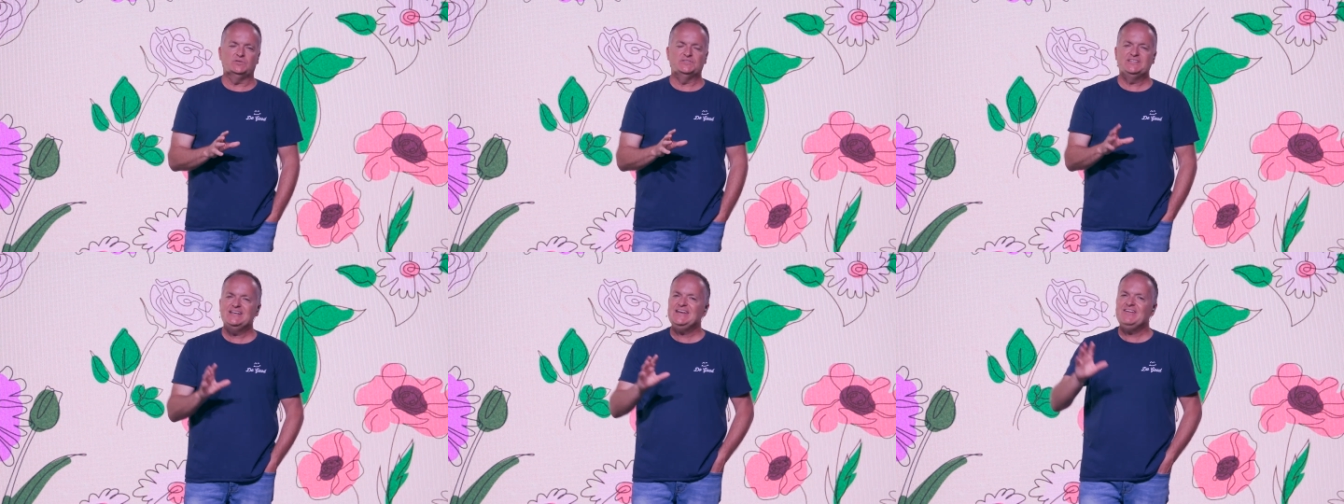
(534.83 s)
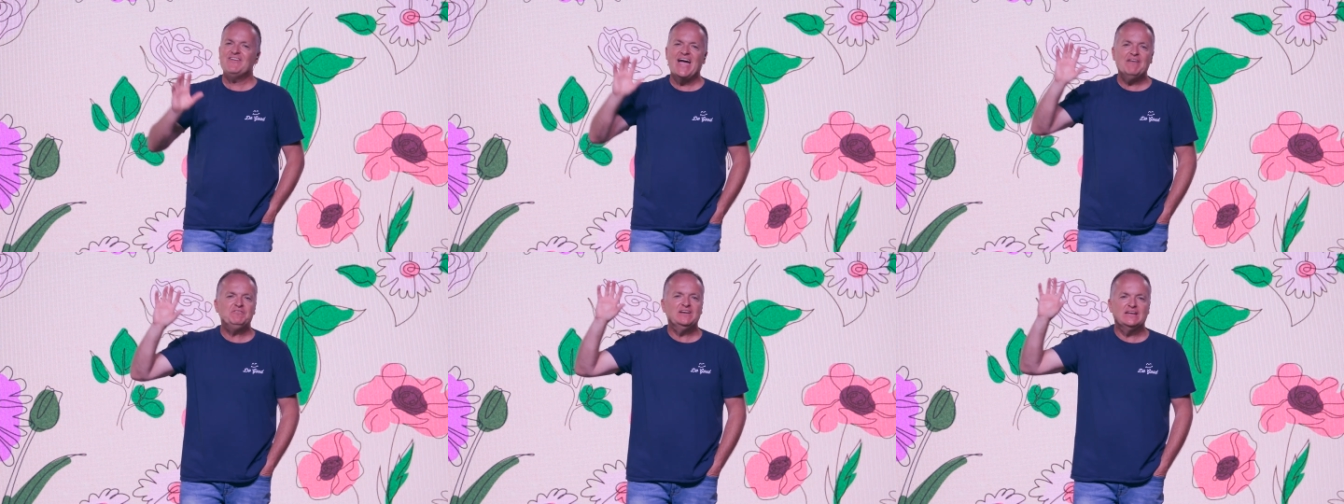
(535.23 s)
Didn't even
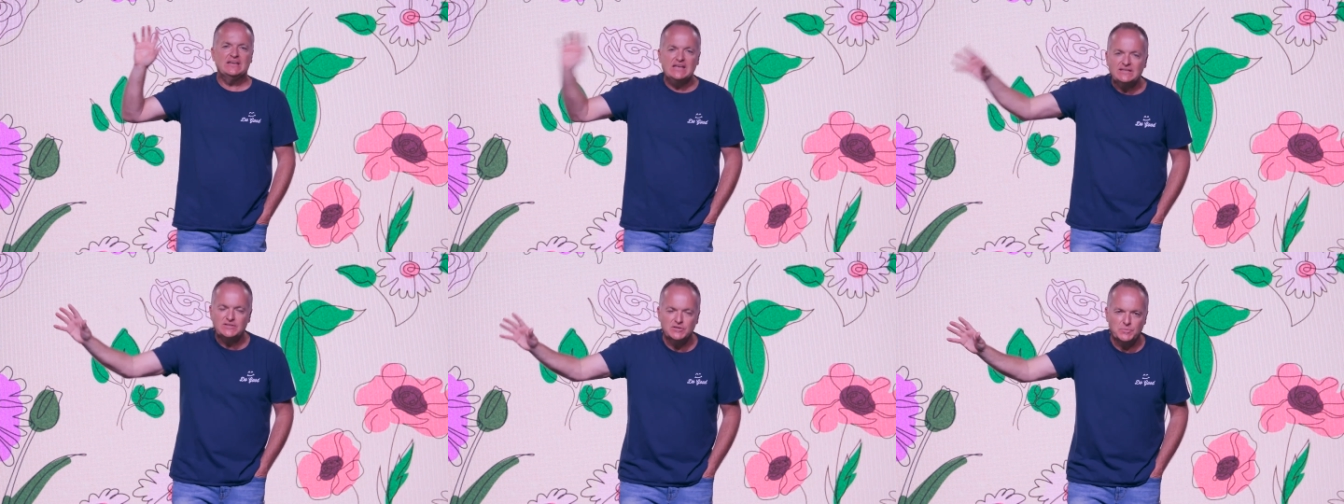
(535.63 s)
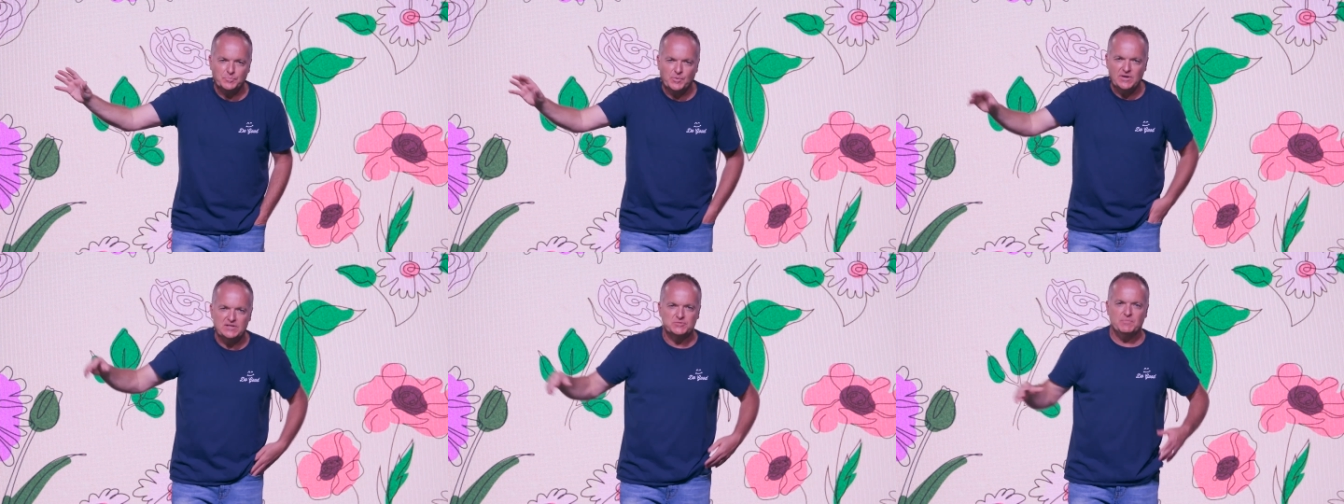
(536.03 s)
have to get to the
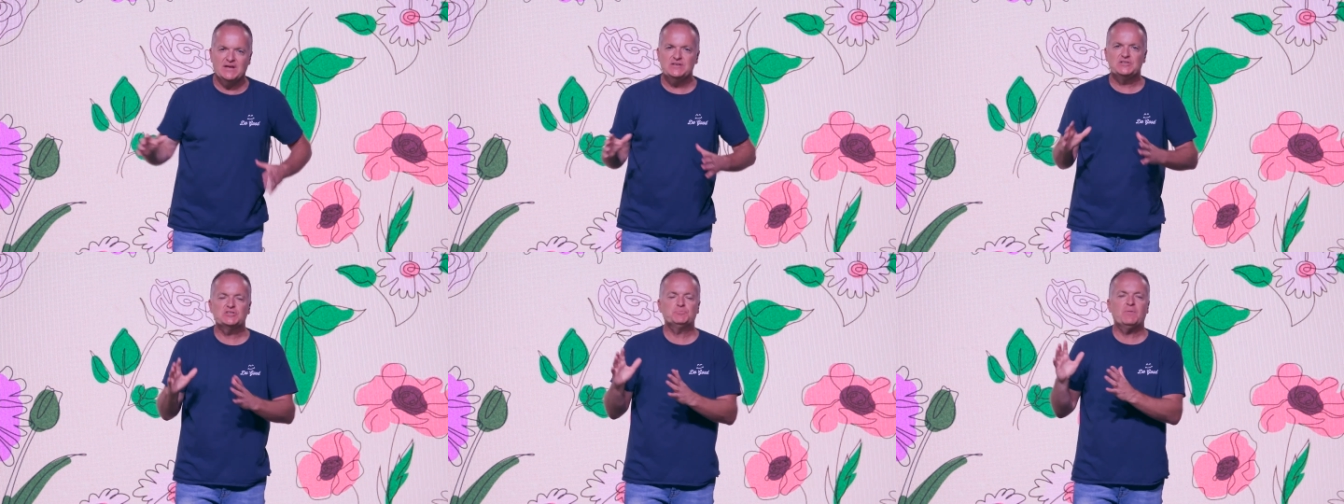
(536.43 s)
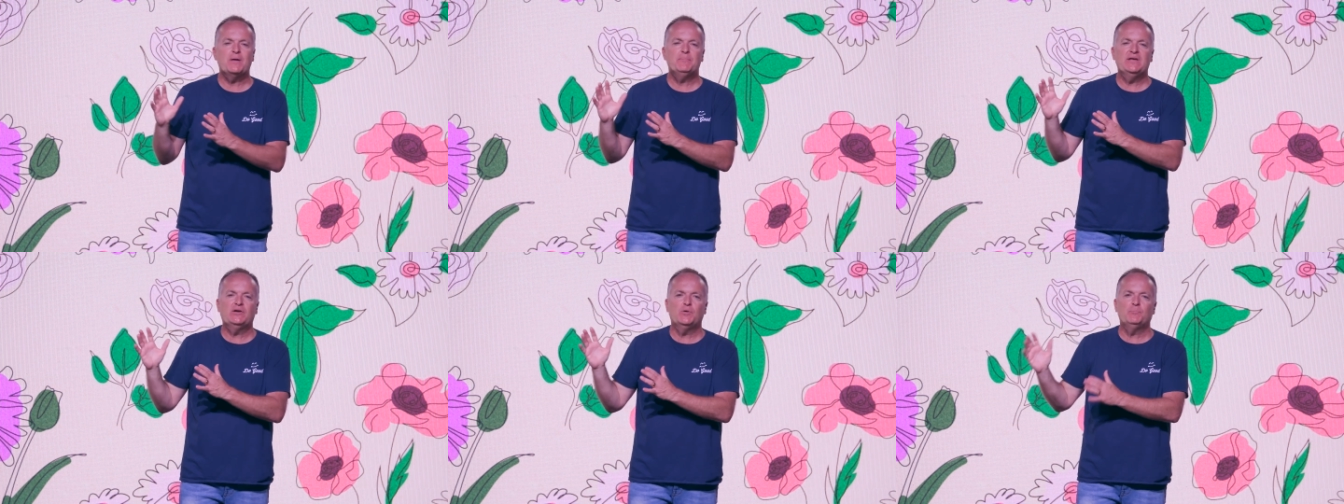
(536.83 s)
priest, man. Just by
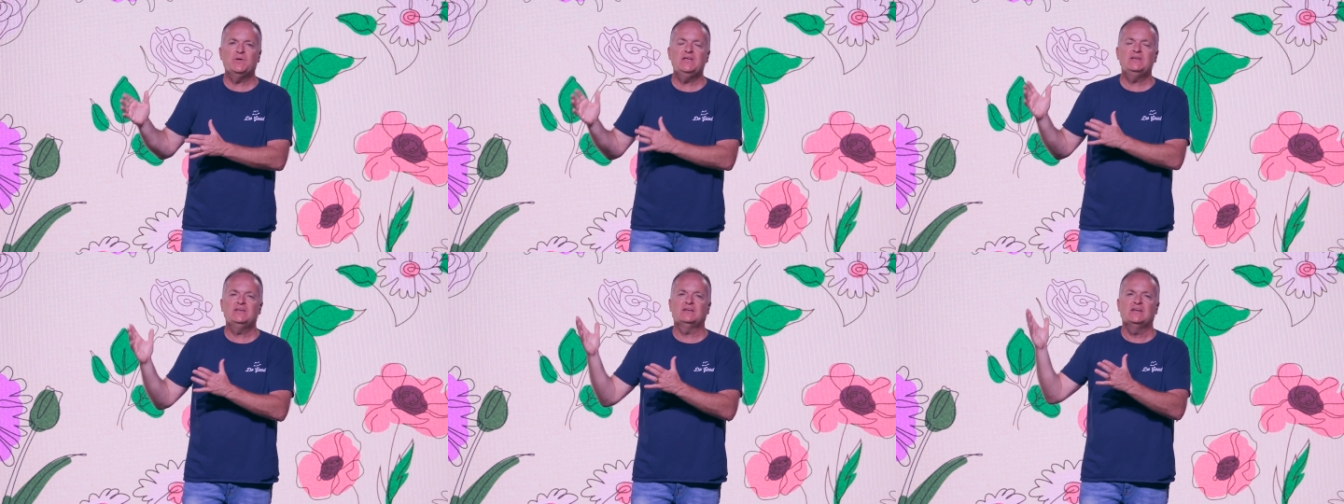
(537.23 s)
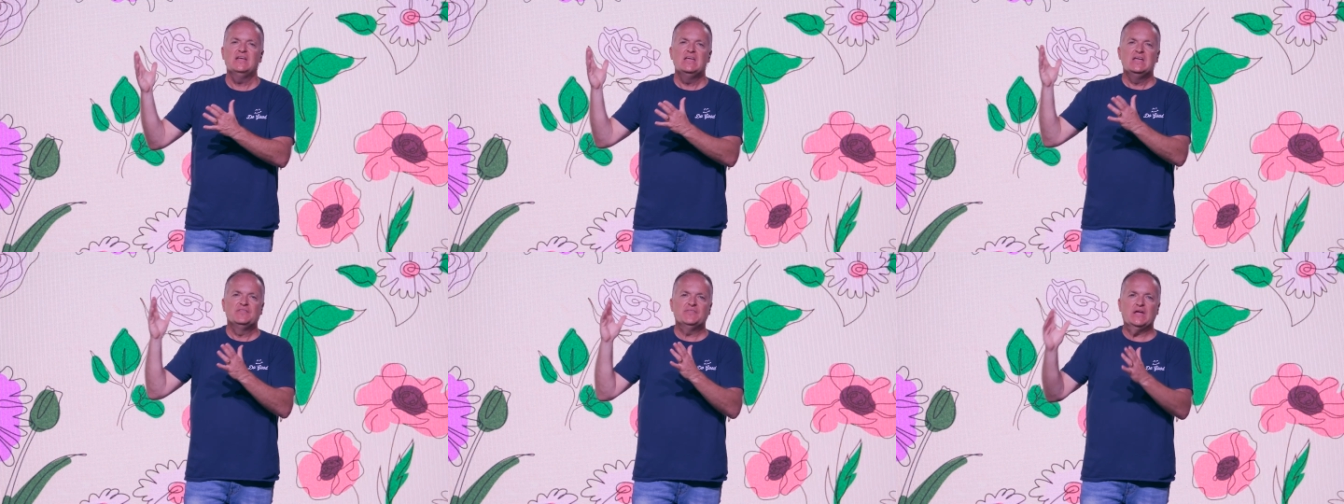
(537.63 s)
being obedient,
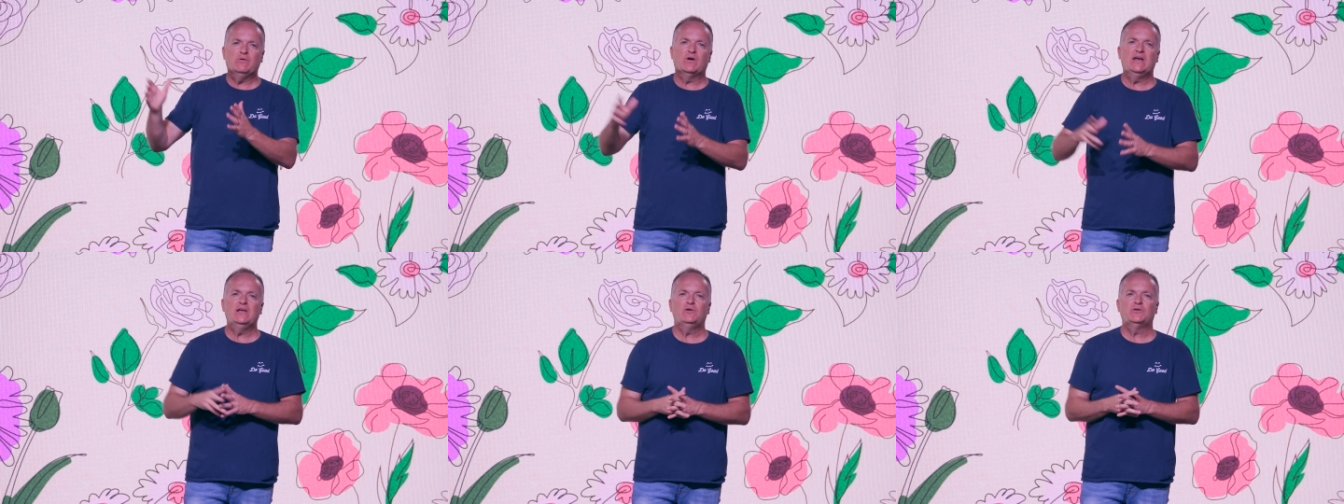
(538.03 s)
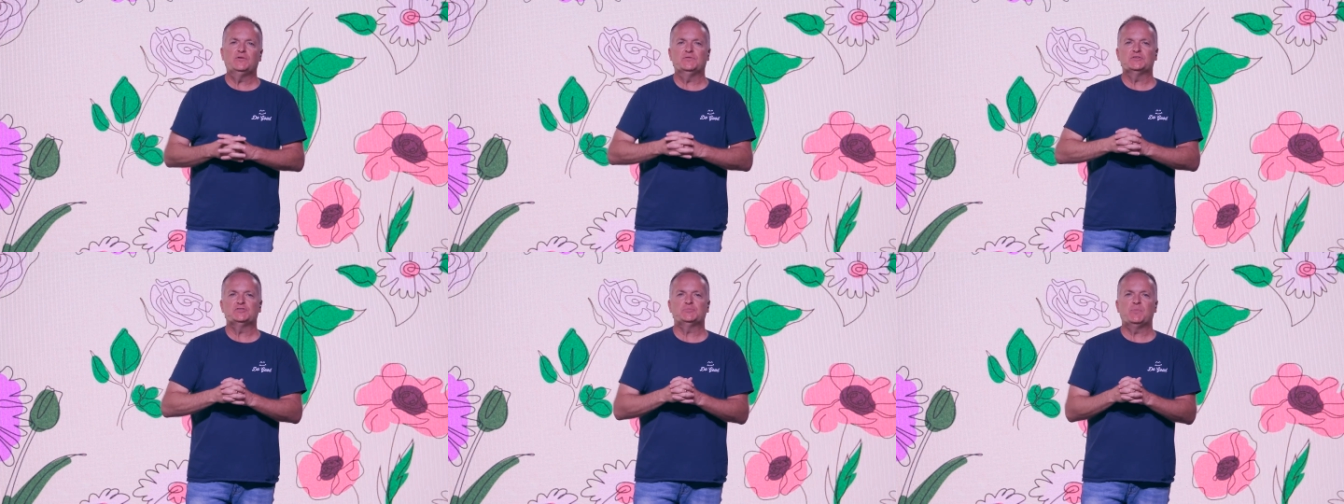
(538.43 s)
they were healed
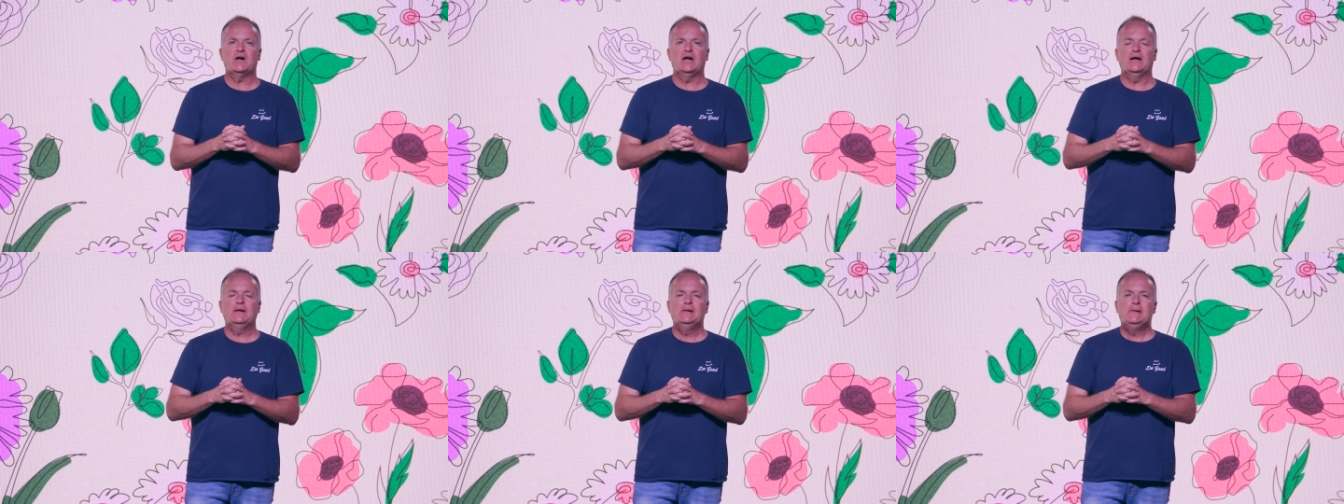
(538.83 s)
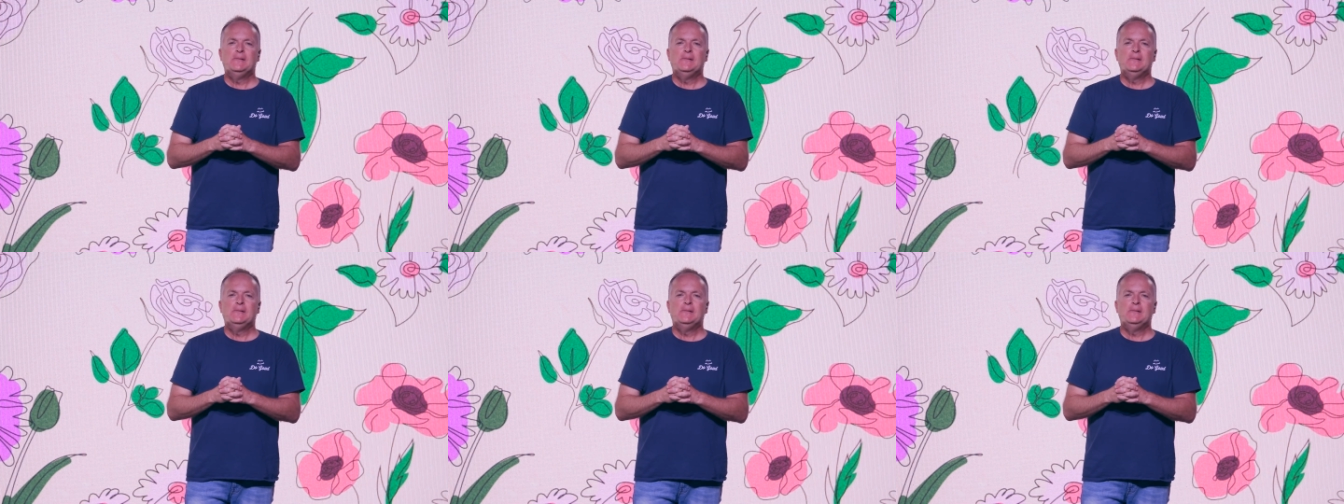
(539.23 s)
on the spot.